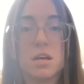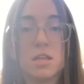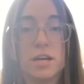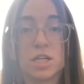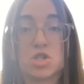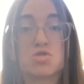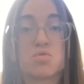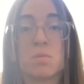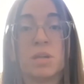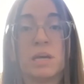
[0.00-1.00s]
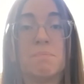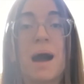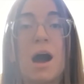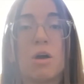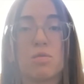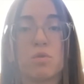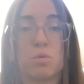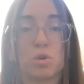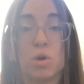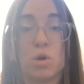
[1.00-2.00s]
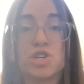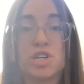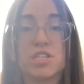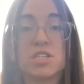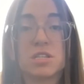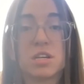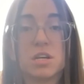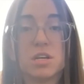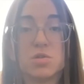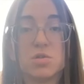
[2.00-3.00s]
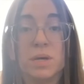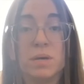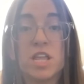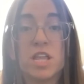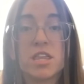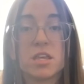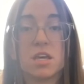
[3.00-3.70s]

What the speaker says: They're extremely powerful coaches to be with.